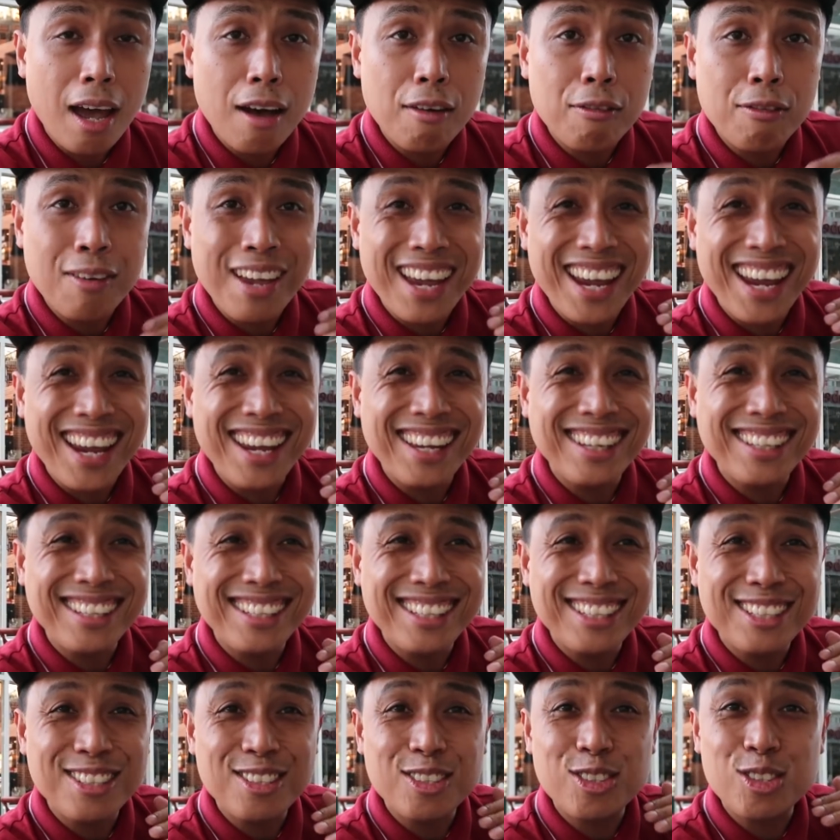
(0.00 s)
have
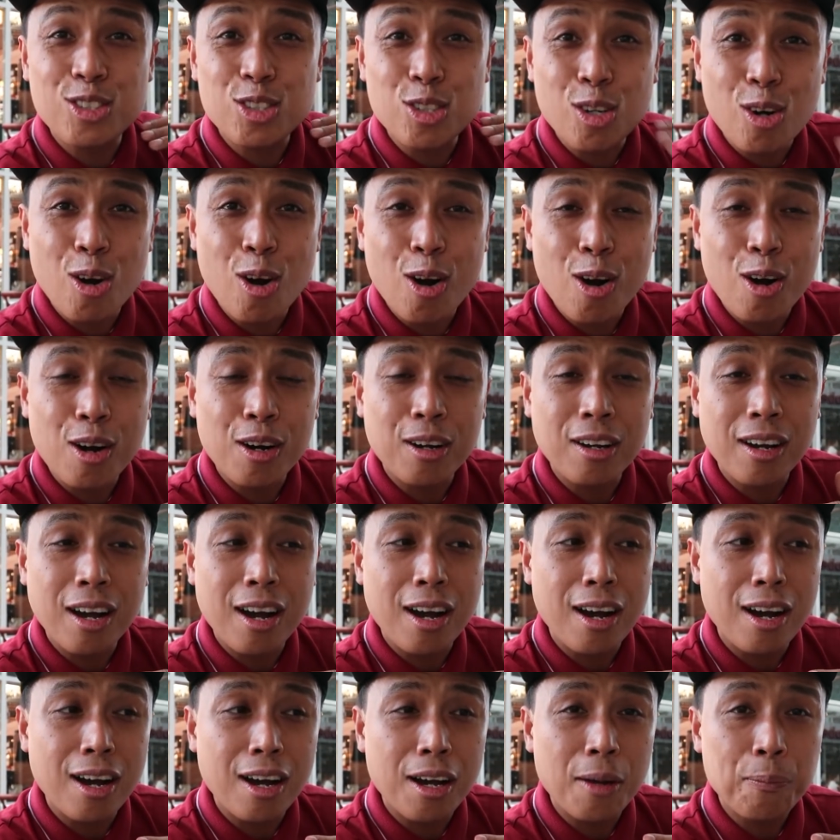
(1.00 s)
any strong
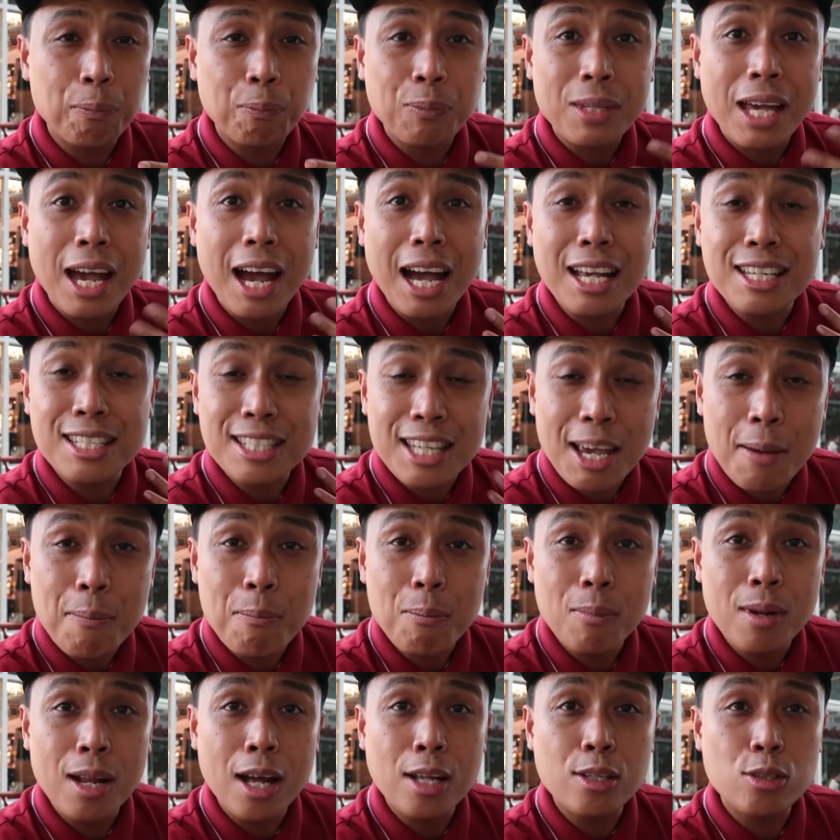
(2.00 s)

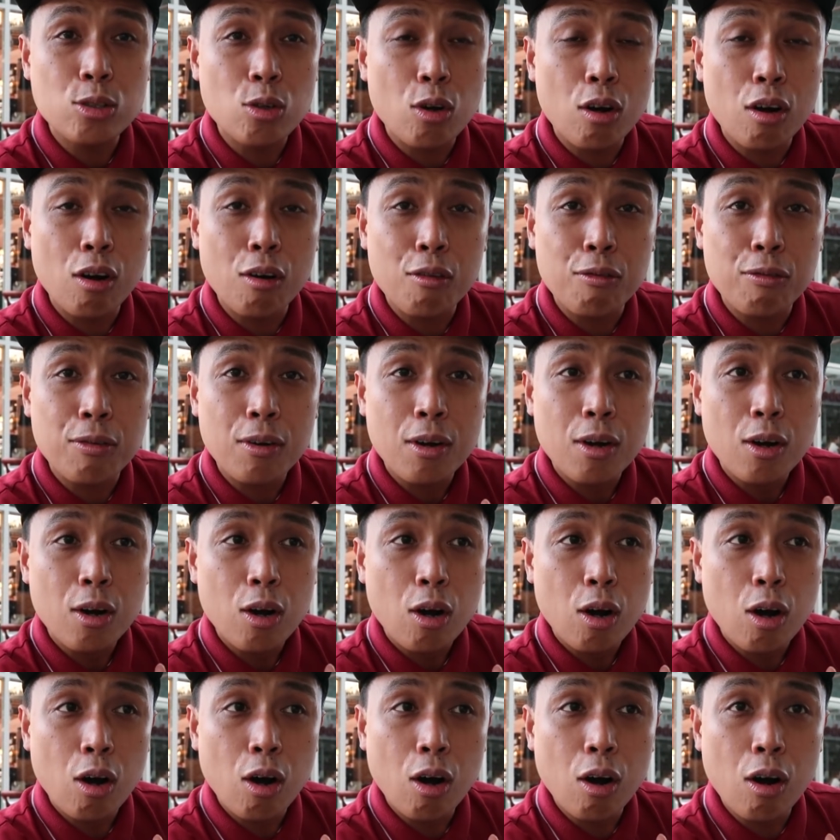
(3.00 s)
semblance of
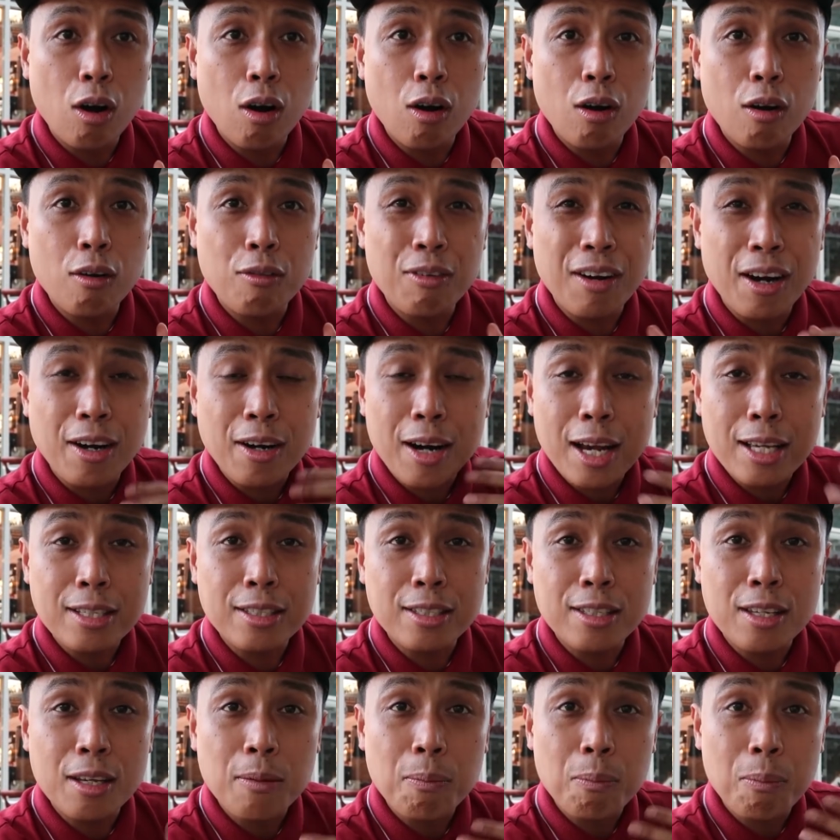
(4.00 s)
a
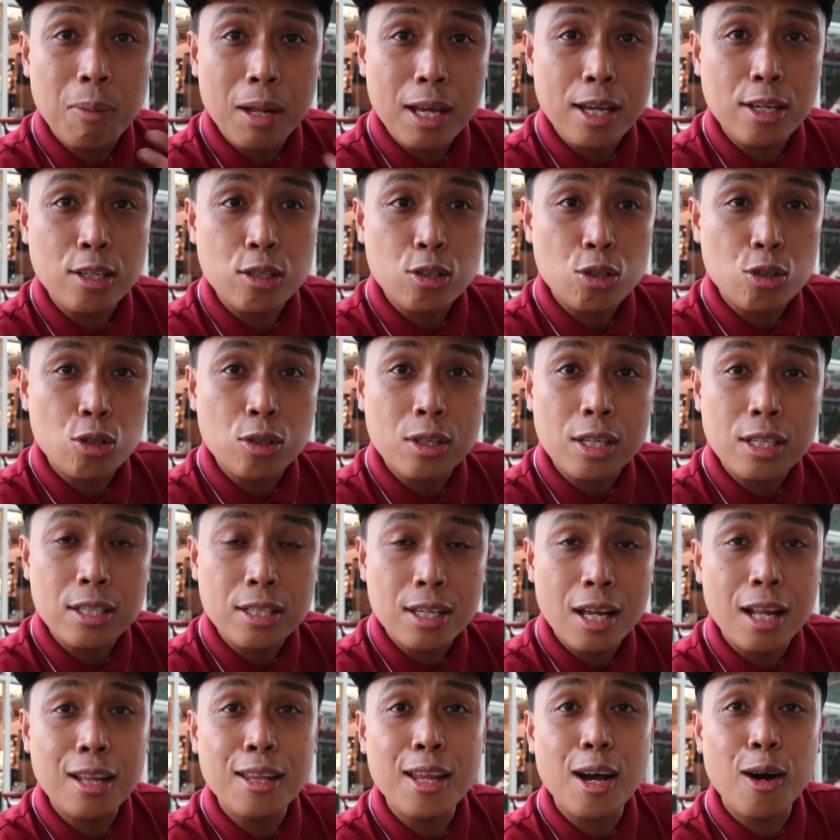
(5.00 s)
resting place should the
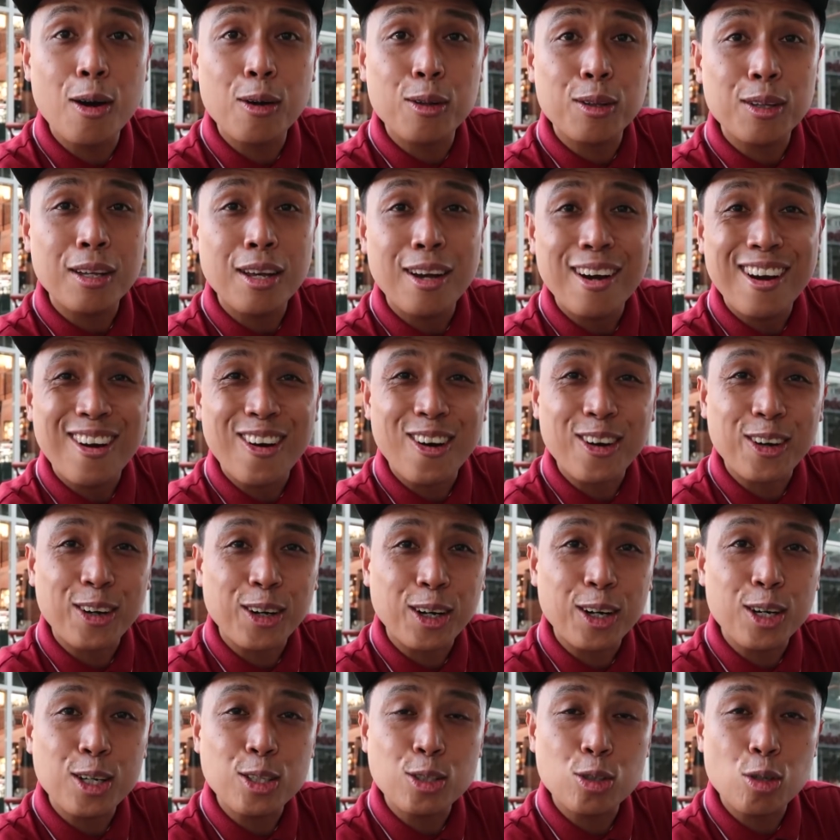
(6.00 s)
sell down
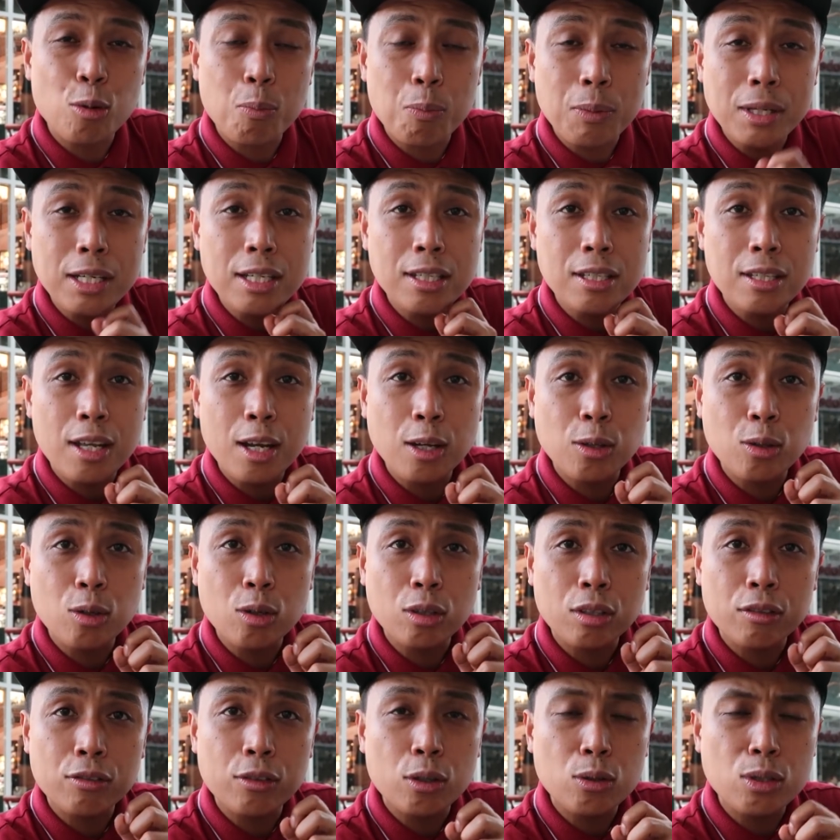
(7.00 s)
occur. So please take
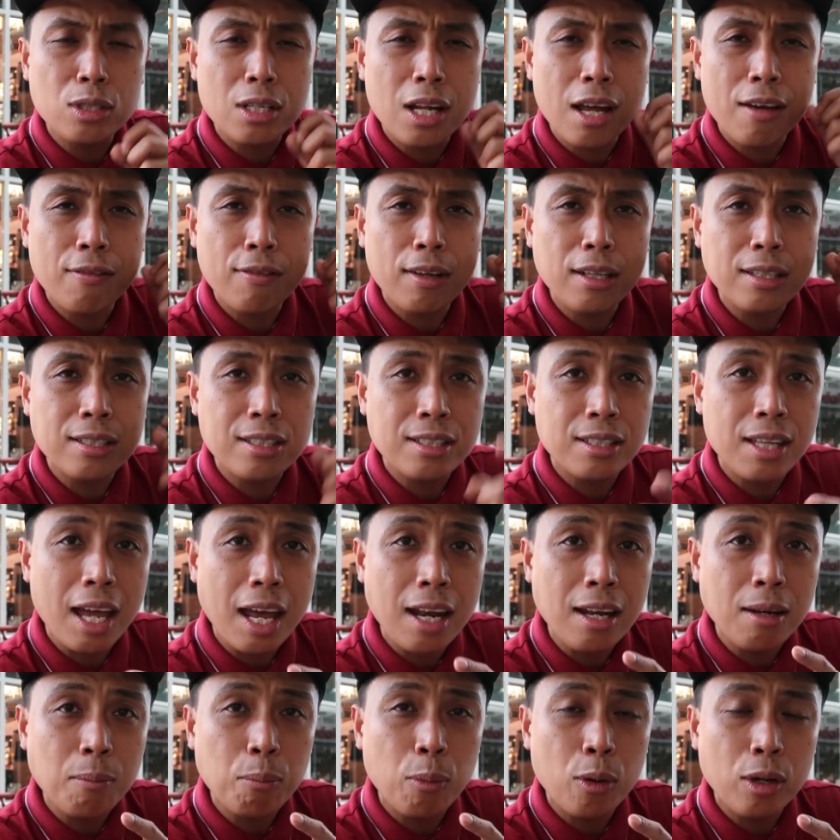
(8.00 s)
note of those levels:
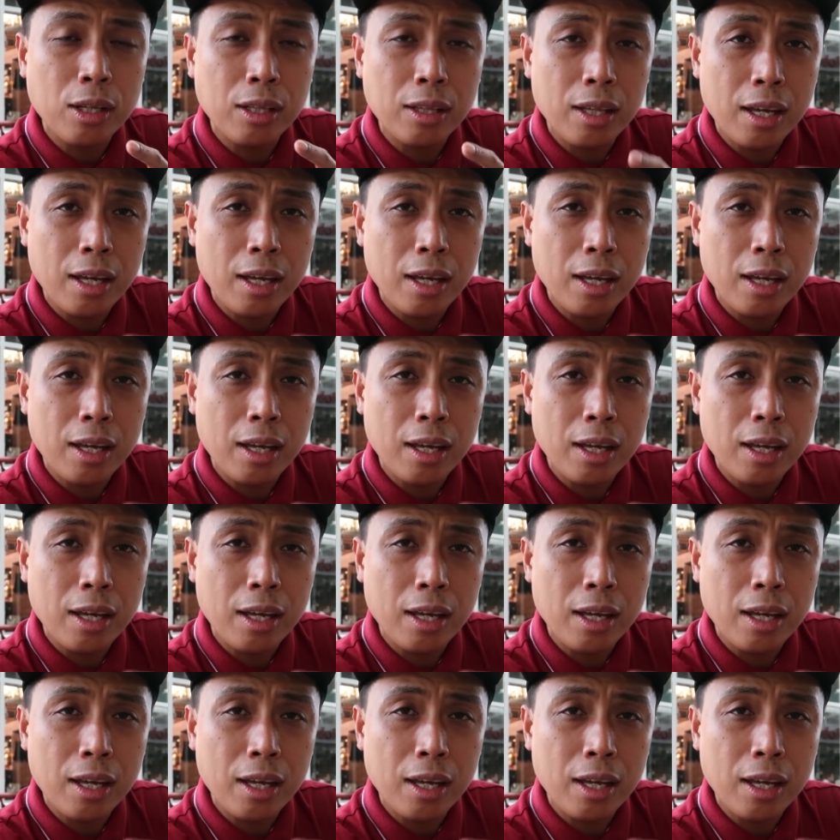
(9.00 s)
10.8,